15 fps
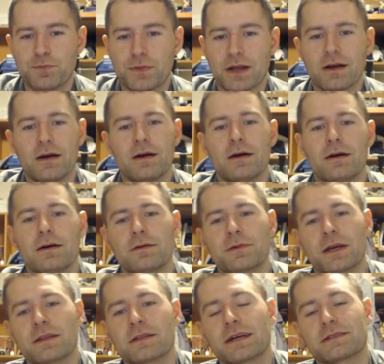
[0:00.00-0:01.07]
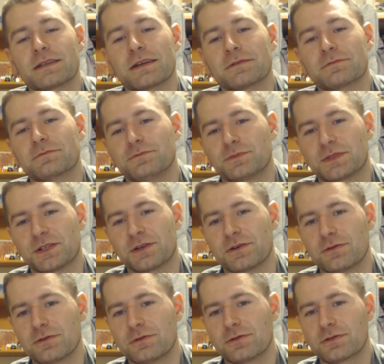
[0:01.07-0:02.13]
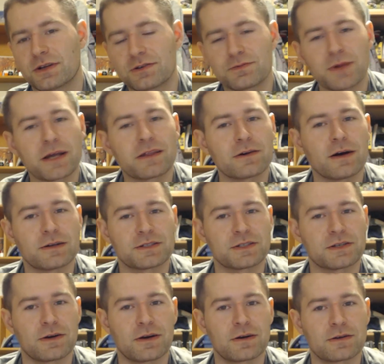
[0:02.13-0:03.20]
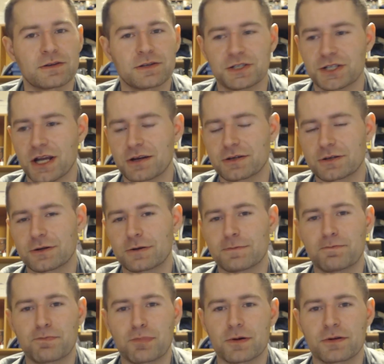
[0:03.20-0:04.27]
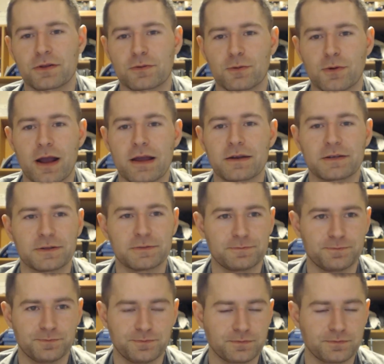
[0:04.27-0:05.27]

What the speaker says: And that's it. So there are my thoughts on gender birth rate